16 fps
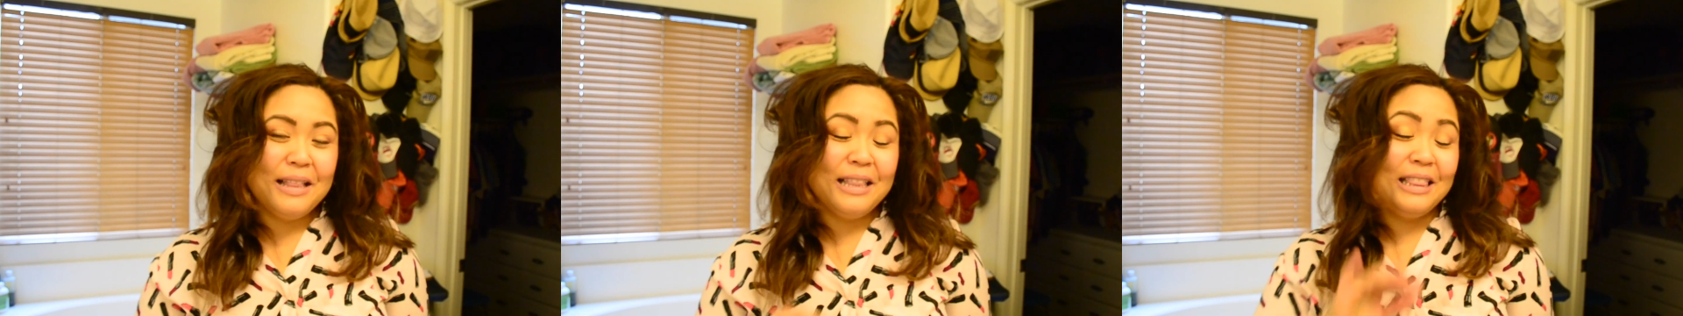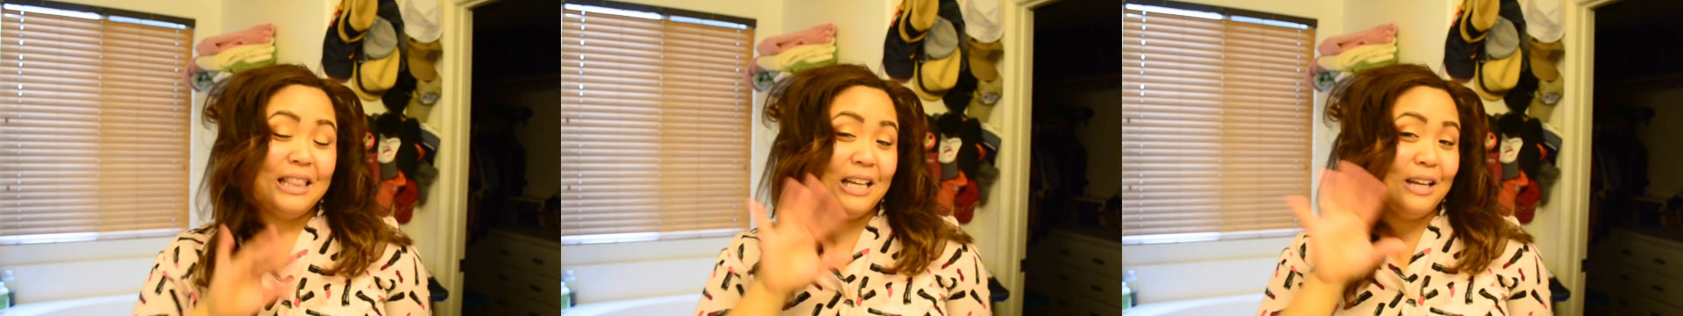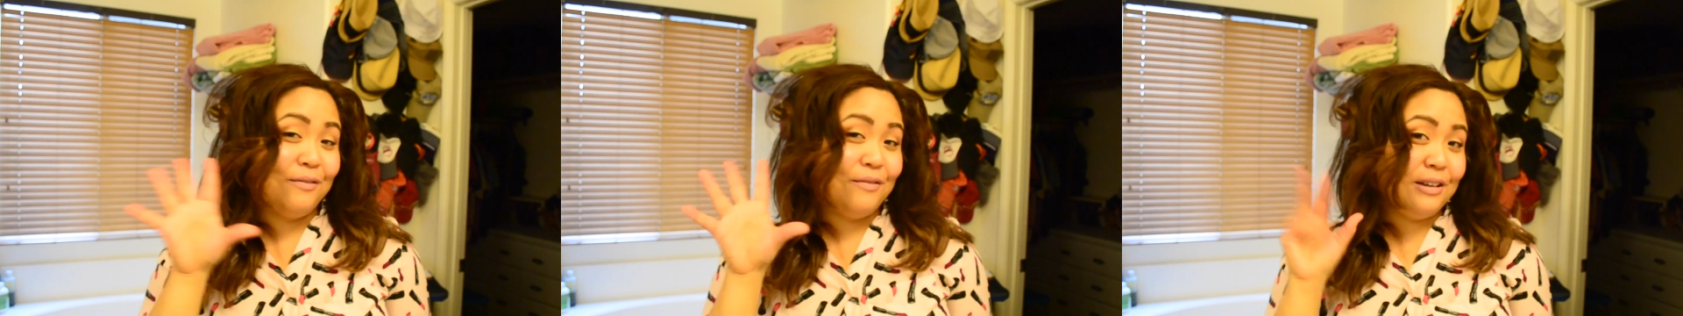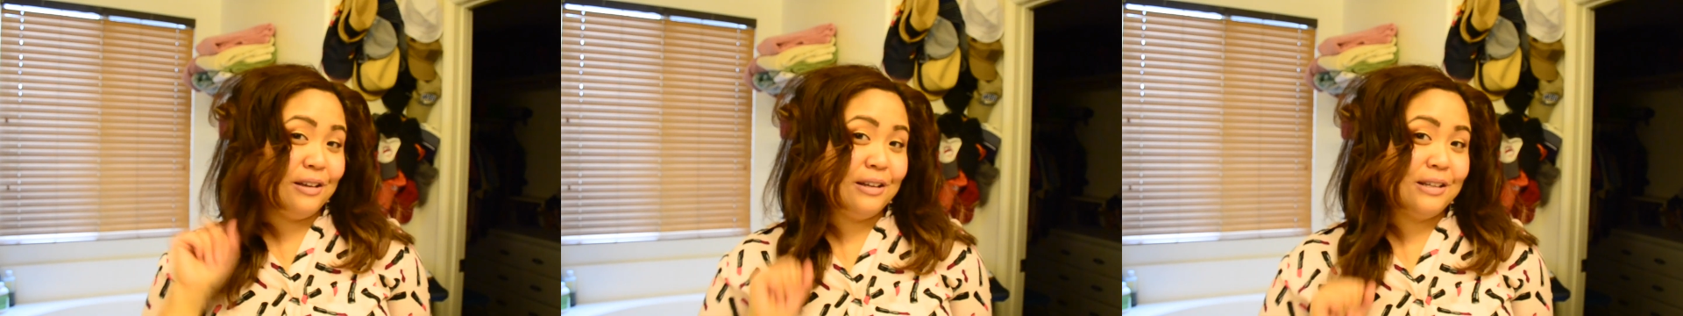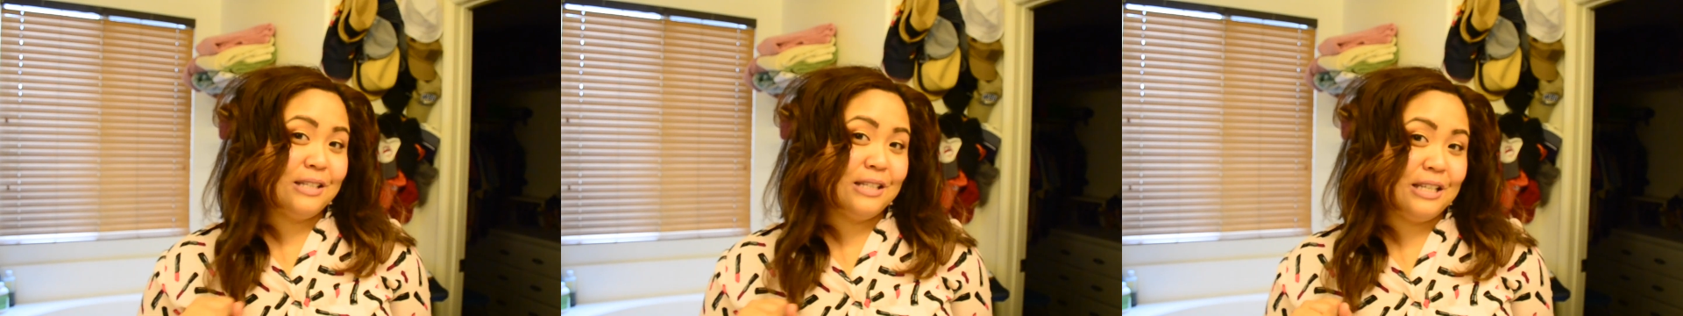Love
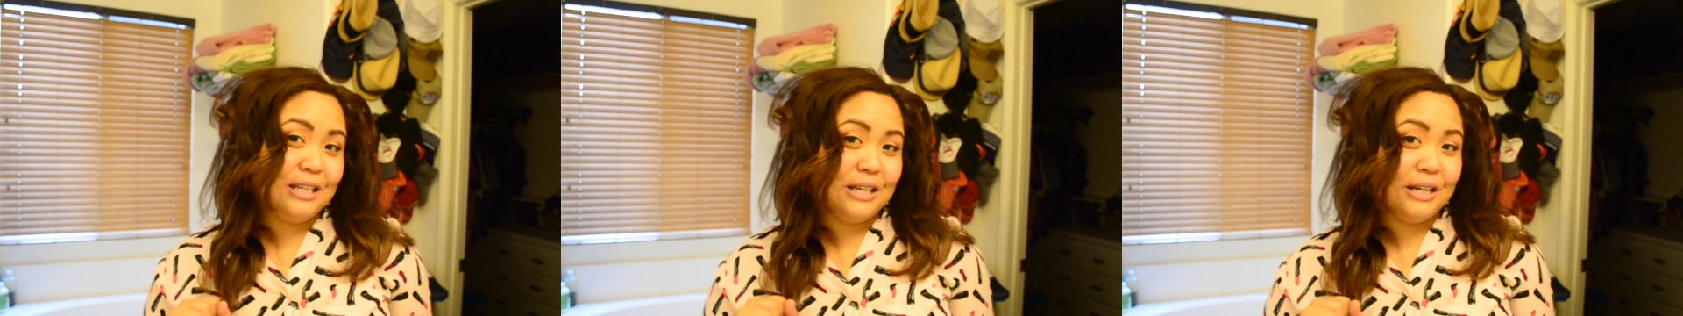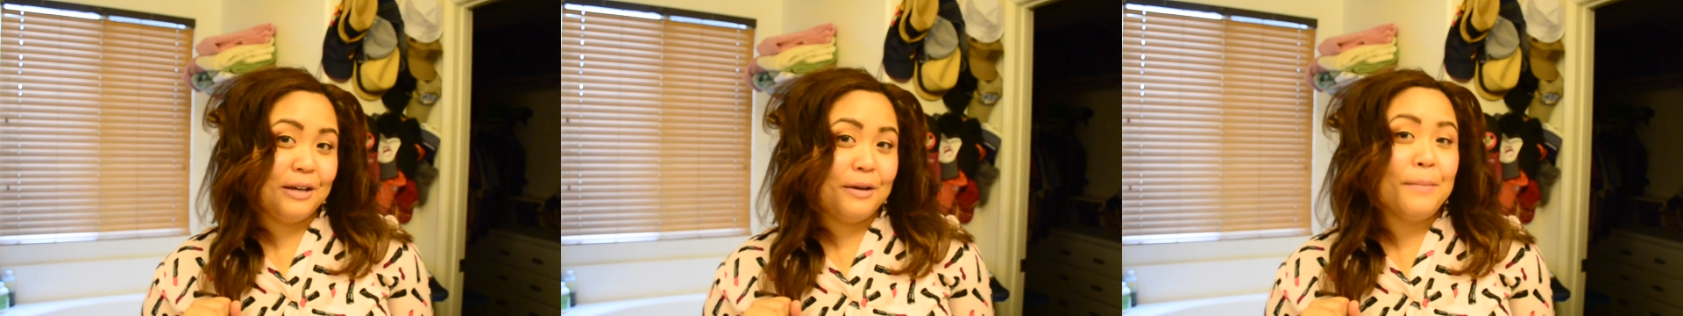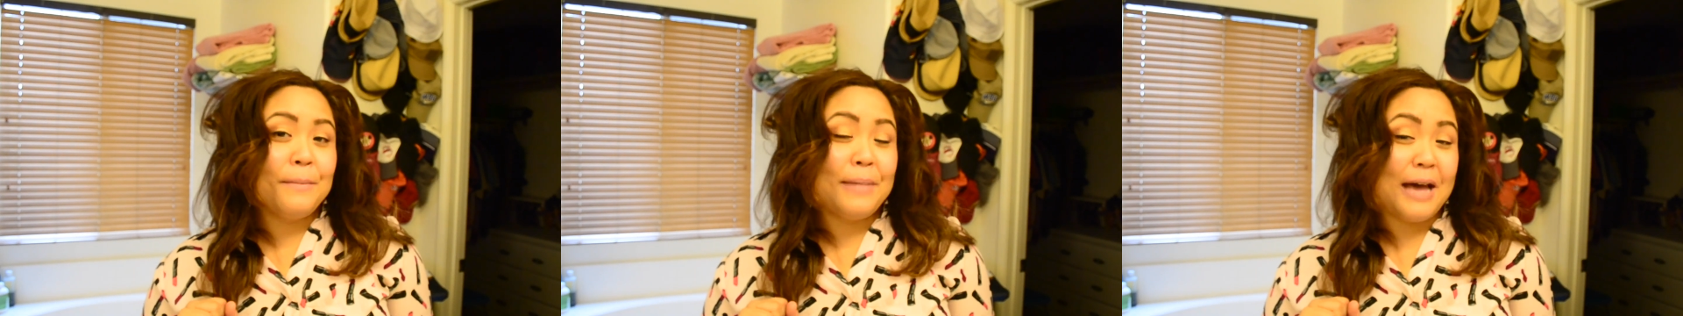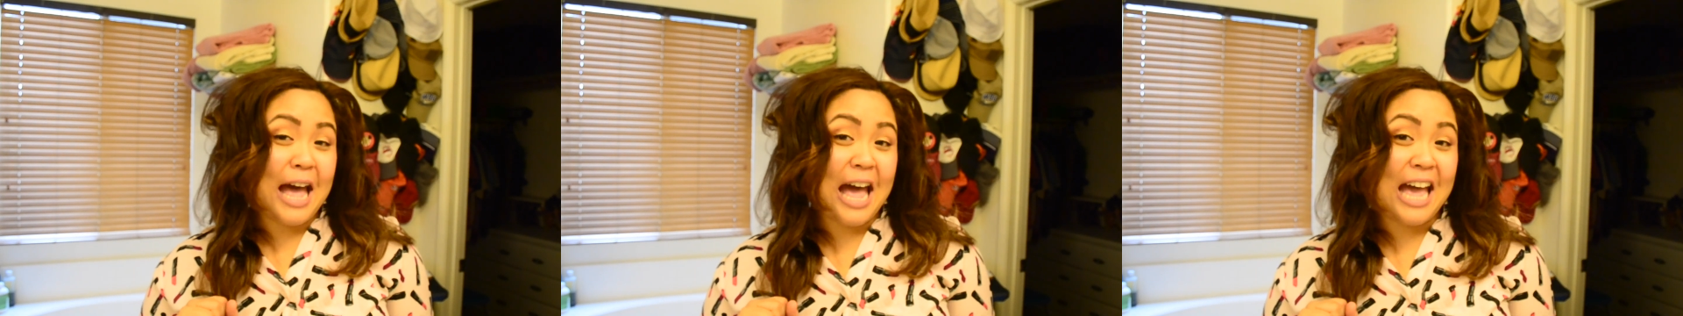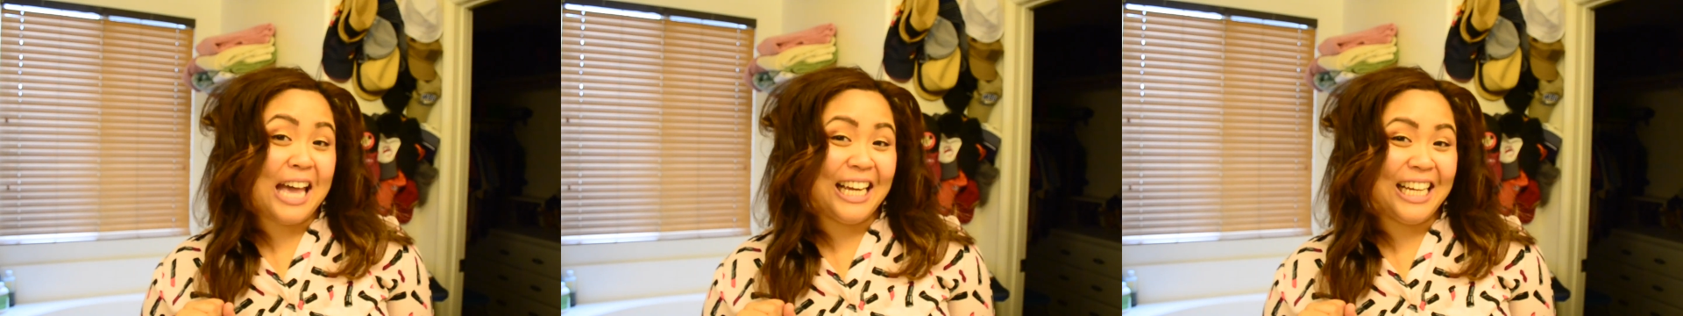ya. See ya.
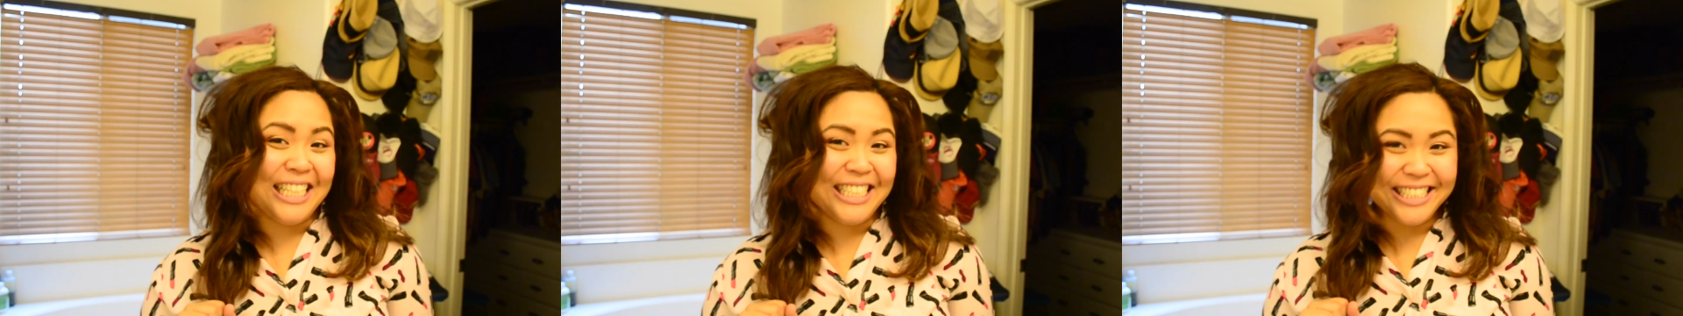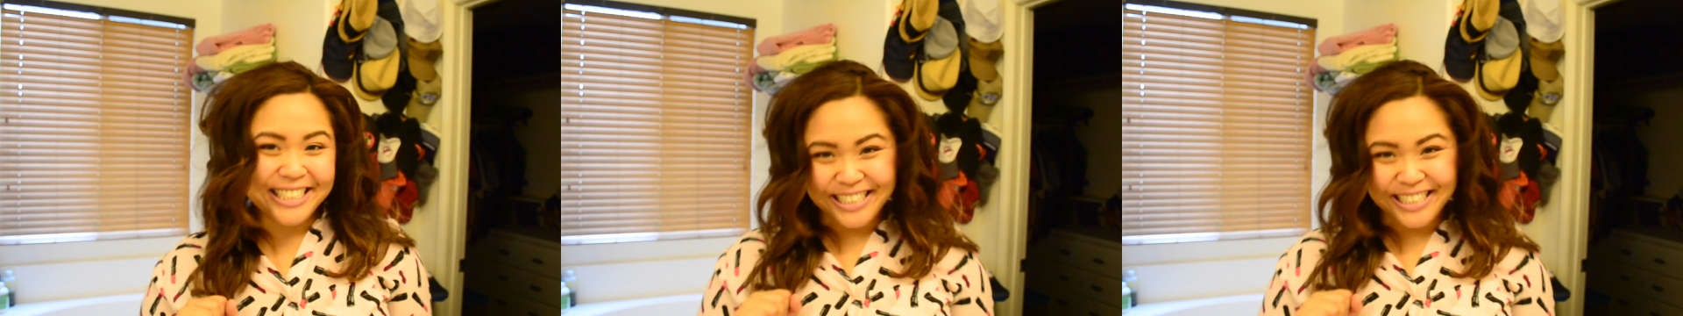Bye.